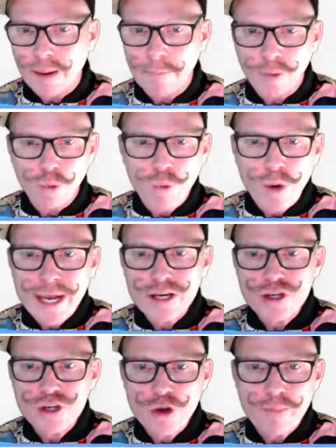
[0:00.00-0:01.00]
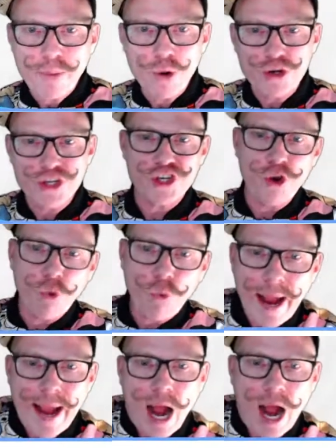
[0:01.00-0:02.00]
When you push your
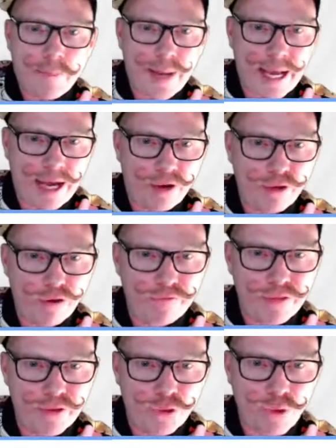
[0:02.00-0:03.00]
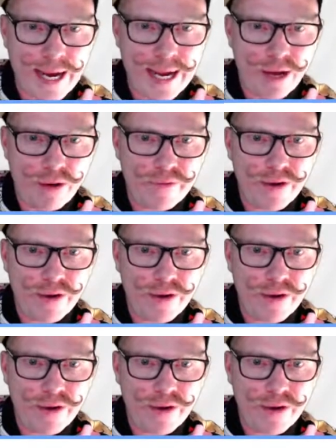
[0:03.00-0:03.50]
way up out of the ground,